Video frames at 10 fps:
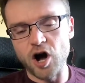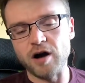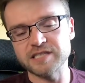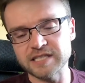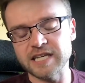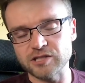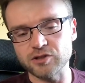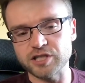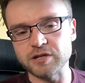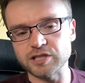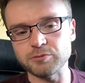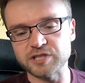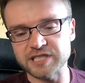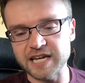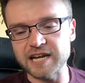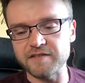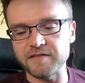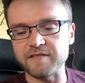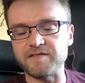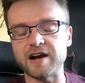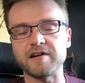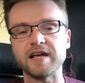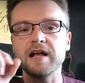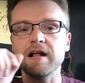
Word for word: Oh, I was gonna say. So she she was singing it like very